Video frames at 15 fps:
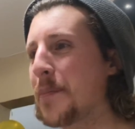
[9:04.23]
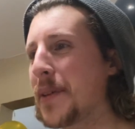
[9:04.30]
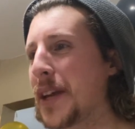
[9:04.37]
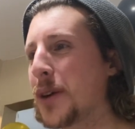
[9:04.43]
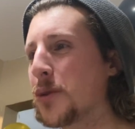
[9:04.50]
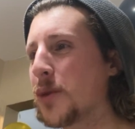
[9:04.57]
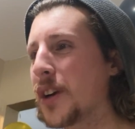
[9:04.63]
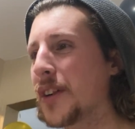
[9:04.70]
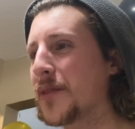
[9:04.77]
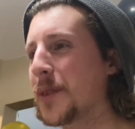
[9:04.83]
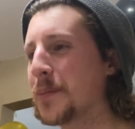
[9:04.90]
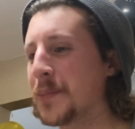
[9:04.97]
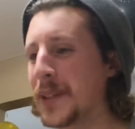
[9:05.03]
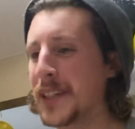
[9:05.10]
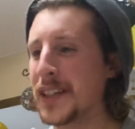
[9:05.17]
being one of
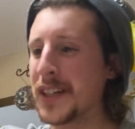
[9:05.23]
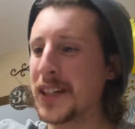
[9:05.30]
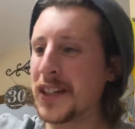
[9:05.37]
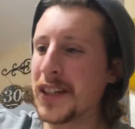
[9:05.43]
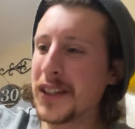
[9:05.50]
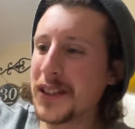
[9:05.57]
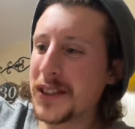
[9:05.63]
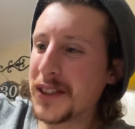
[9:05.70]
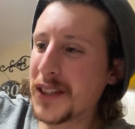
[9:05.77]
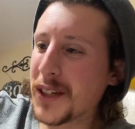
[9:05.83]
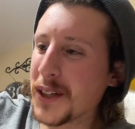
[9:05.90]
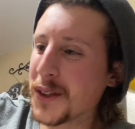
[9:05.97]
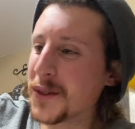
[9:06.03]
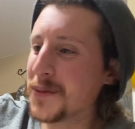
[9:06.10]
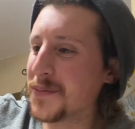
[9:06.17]
them.
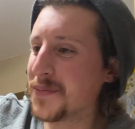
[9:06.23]
So,